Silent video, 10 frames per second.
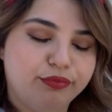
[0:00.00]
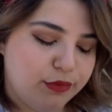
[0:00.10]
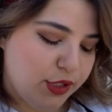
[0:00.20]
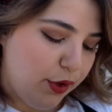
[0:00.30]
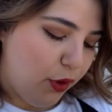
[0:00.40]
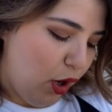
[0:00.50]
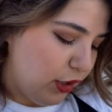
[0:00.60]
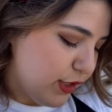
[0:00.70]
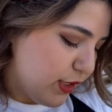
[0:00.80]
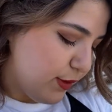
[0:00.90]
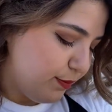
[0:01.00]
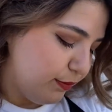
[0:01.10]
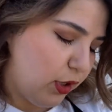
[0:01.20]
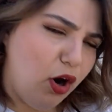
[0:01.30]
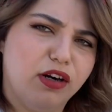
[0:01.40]
So cars.
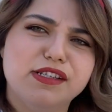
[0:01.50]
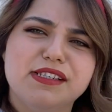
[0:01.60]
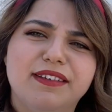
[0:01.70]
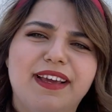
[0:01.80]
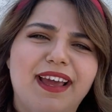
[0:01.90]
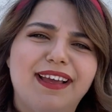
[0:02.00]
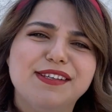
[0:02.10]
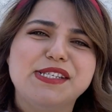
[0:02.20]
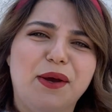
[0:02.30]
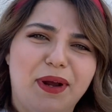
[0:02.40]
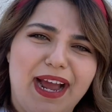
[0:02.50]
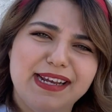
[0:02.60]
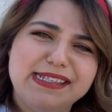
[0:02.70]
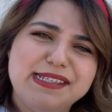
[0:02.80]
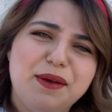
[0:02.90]
So
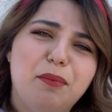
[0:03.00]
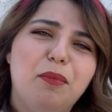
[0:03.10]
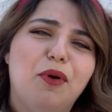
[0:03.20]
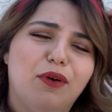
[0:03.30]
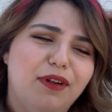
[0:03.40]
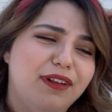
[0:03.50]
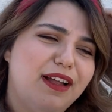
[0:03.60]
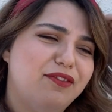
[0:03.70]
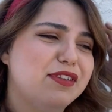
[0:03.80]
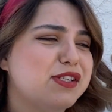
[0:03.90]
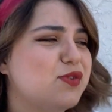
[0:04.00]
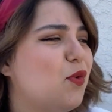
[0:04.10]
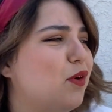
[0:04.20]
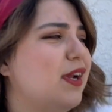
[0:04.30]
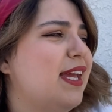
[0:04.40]
guys, moral of the
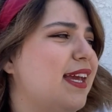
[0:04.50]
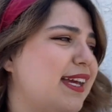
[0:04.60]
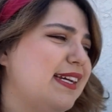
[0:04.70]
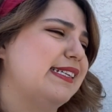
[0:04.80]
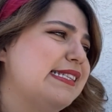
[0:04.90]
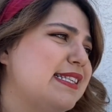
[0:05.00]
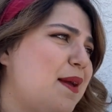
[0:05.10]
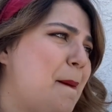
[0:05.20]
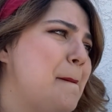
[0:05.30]
story is